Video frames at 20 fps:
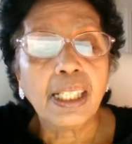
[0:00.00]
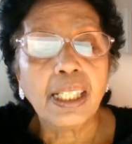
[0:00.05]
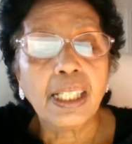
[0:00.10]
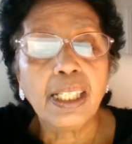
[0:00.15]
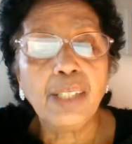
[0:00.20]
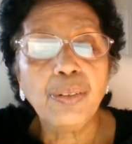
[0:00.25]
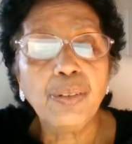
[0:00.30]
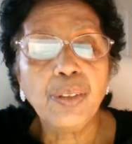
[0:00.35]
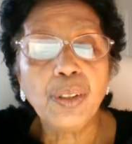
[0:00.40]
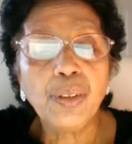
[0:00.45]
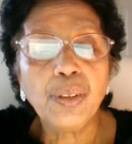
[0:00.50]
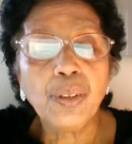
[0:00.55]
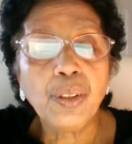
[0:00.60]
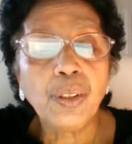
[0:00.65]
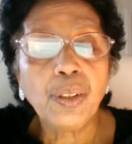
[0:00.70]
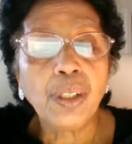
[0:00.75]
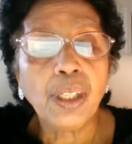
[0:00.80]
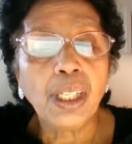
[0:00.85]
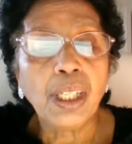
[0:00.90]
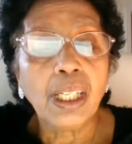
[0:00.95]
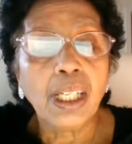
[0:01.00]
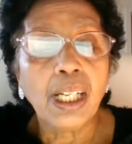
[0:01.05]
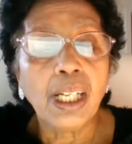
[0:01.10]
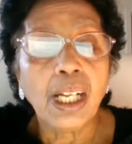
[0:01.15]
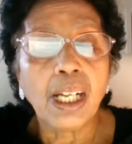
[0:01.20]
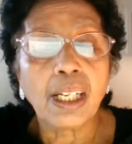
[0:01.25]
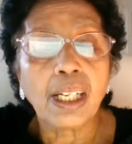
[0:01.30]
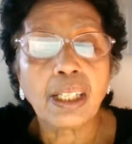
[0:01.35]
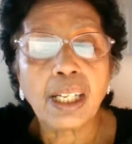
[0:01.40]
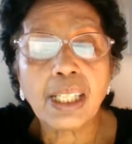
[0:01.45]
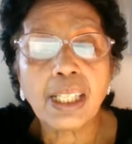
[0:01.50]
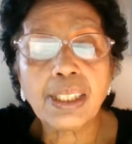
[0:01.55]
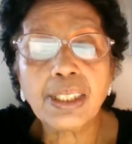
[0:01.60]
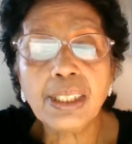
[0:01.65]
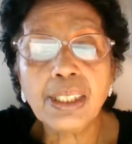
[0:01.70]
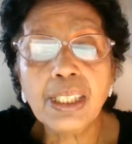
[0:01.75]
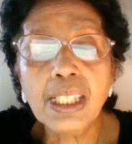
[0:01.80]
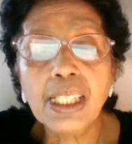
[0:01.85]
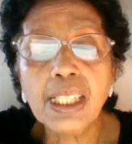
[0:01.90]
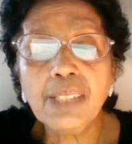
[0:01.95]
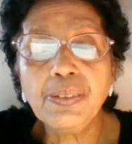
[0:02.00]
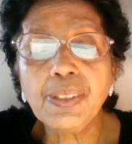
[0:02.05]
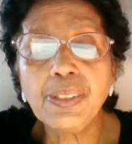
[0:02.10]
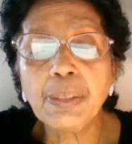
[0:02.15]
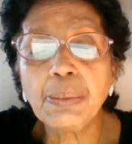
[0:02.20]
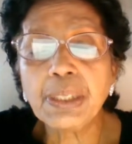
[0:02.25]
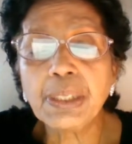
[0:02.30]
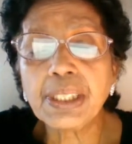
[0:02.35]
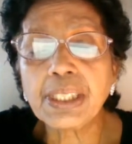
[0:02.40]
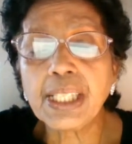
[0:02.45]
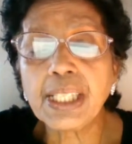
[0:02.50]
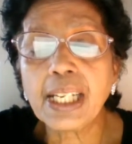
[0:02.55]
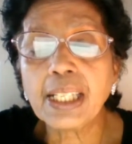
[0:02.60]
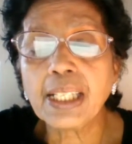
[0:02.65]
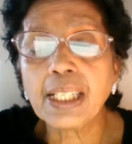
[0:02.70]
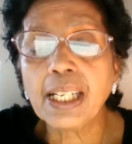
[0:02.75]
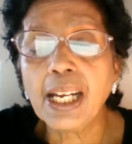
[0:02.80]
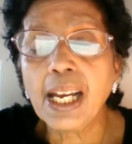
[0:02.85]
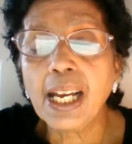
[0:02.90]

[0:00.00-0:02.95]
If you rush to leave the mistake